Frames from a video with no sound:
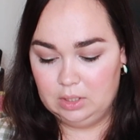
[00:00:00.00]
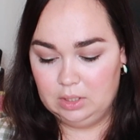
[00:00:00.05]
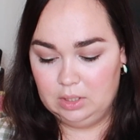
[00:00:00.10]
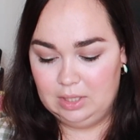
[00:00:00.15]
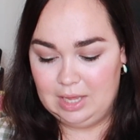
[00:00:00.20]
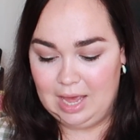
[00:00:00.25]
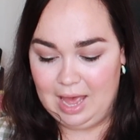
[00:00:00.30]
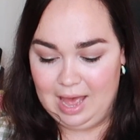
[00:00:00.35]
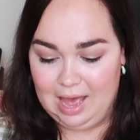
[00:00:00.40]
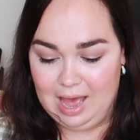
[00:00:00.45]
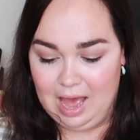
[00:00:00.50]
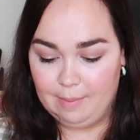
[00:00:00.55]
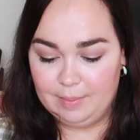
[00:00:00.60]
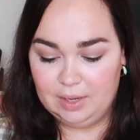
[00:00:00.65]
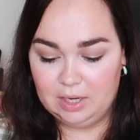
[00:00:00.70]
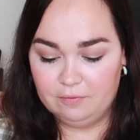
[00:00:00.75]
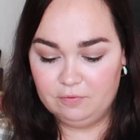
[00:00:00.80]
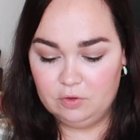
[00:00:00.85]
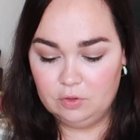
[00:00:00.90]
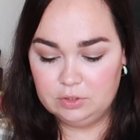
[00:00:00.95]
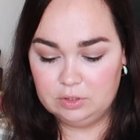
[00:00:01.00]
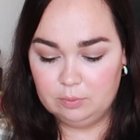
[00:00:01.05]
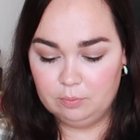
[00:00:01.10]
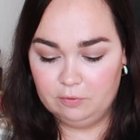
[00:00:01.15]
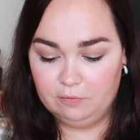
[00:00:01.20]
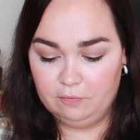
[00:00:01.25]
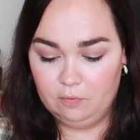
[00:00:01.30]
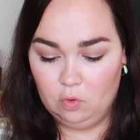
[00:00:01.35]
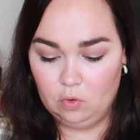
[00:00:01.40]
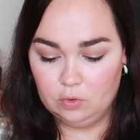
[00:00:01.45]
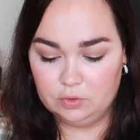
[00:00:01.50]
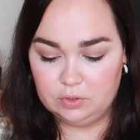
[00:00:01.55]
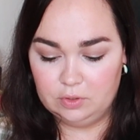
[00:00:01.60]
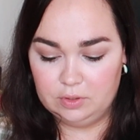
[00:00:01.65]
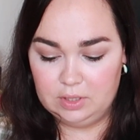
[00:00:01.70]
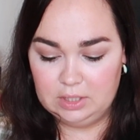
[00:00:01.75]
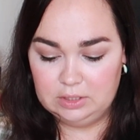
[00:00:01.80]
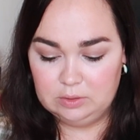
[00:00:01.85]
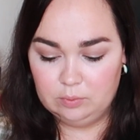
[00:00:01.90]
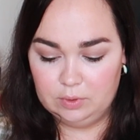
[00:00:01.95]
yeah, I mean, I've used them before. So
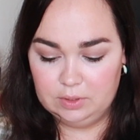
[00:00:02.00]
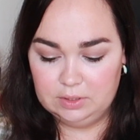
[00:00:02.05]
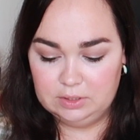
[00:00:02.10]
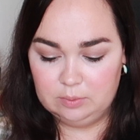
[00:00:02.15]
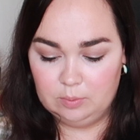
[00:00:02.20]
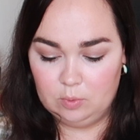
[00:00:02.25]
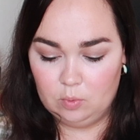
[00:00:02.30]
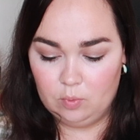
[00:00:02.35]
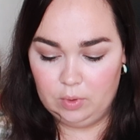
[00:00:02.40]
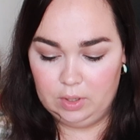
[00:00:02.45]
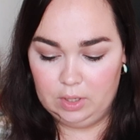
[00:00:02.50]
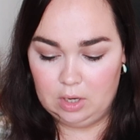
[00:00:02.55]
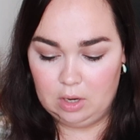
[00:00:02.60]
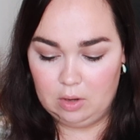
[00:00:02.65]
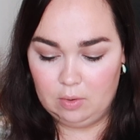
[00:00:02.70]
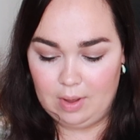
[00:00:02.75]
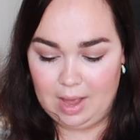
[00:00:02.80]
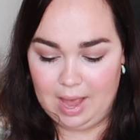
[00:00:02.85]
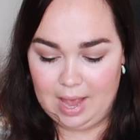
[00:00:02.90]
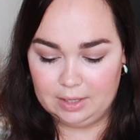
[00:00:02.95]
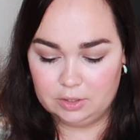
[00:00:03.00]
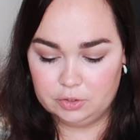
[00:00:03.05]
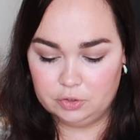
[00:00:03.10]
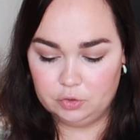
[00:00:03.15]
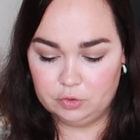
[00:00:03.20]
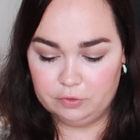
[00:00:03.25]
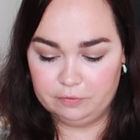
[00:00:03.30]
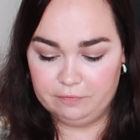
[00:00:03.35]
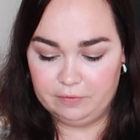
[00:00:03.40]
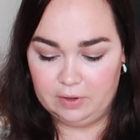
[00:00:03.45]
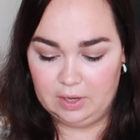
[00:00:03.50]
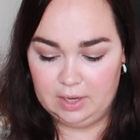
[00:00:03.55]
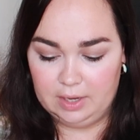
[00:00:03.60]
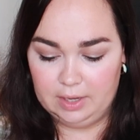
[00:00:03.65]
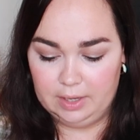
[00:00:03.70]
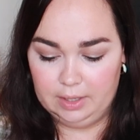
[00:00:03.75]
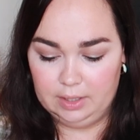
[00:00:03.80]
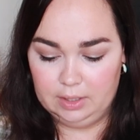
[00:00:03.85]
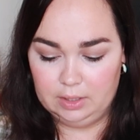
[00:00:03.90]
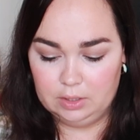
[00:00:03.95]
this one is the Merino Extra
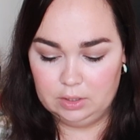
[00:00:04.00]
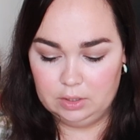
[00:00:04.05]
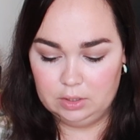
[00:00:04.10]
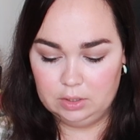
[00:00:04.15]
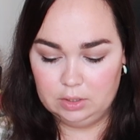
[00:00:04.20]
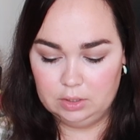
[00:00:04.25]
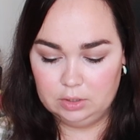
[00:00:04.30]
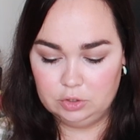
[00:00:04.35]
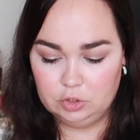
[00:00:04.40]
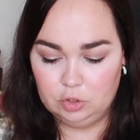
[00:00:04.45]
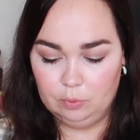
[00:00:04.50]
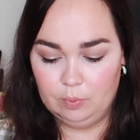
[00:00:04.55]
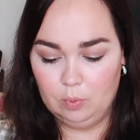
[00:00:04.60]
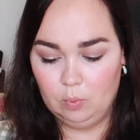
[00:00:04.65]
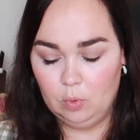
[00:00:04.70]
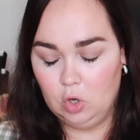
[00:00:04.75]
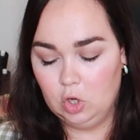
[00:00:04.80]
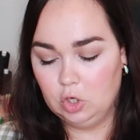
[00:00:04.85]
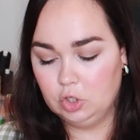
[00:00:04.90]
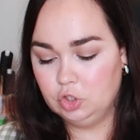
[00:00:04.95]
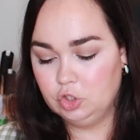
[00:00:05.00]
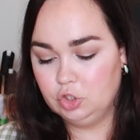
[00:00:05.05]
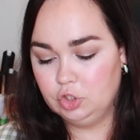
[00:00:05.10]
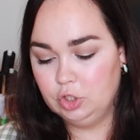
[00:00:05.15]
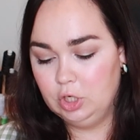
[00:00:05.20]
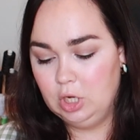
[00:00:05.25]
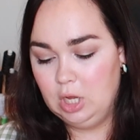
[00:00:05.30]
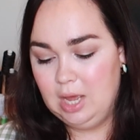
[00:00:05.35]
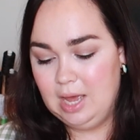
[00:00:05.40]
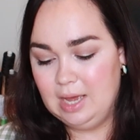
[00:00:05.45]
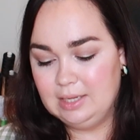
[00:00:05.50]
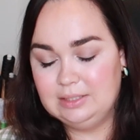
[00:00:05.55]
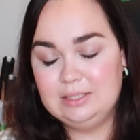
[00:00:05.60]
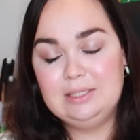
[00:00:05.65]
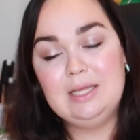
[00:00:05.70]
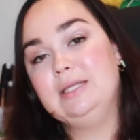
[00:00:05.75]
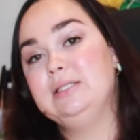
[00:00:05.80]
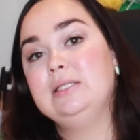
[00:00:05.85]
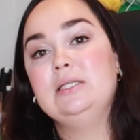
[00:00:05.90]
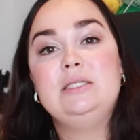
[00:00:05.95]
Fine Superwash. As I
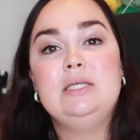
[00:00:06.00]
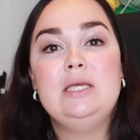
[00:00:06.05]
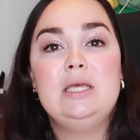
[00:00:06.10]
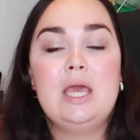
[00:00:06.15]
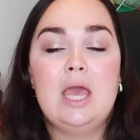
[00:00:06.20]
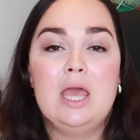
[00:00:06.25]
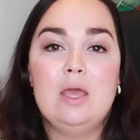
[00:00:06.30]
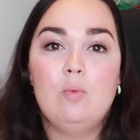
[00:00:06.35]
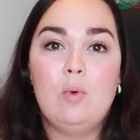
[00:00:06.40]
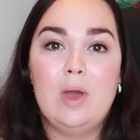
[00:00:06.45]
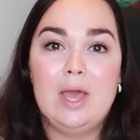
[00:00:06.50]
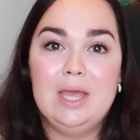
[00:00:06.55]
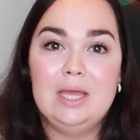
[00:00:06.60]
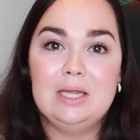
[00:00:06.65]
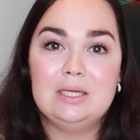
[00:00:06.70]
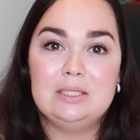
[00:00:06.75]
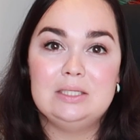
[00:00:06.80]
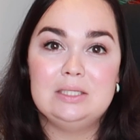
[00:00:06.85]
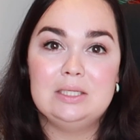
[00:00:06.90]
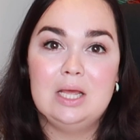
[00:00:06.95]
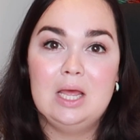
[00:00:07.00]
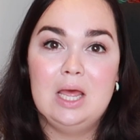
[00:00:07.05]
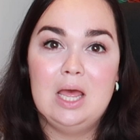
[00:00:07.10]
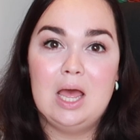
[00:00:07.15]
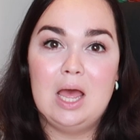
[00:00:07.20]
say, it's a DK weight.